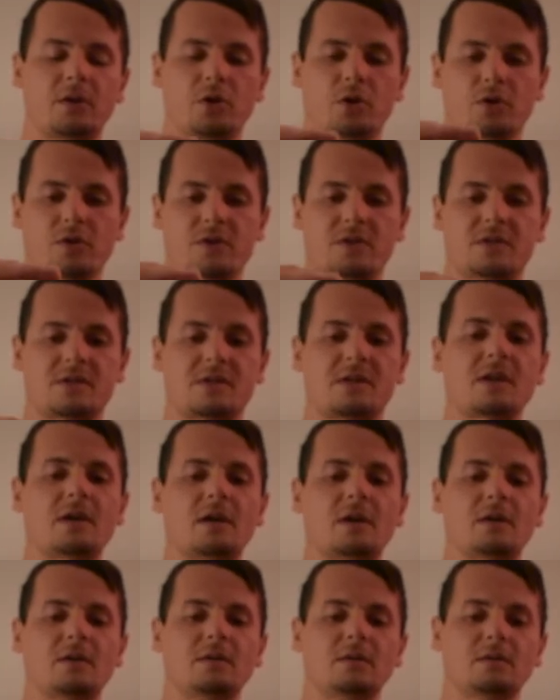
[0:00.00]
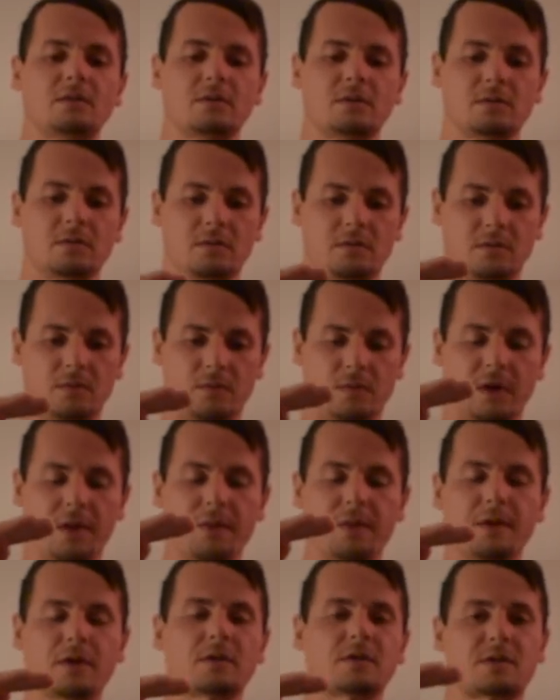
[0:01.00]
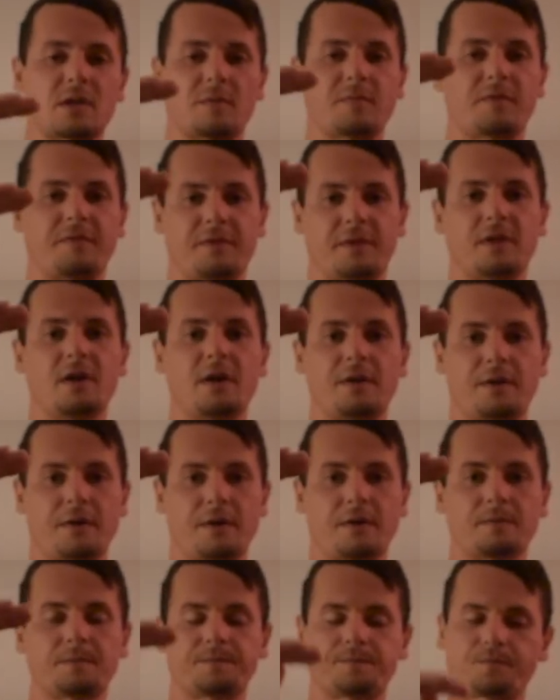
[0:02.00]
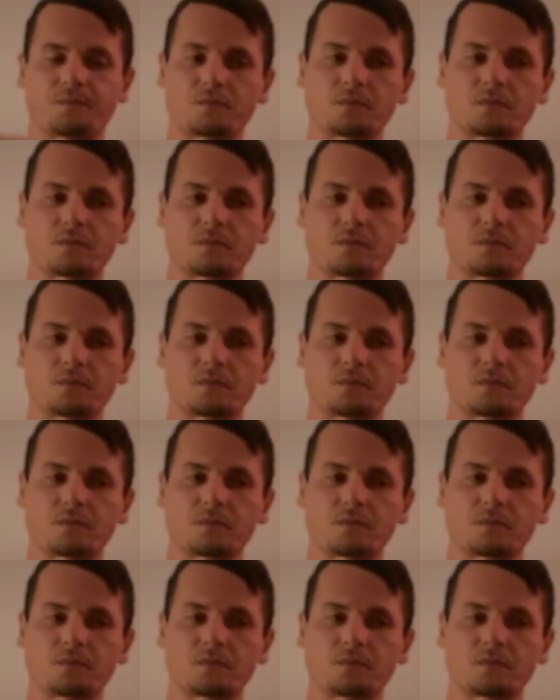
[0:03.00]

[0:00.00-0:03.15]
your skill, one thing on top of another,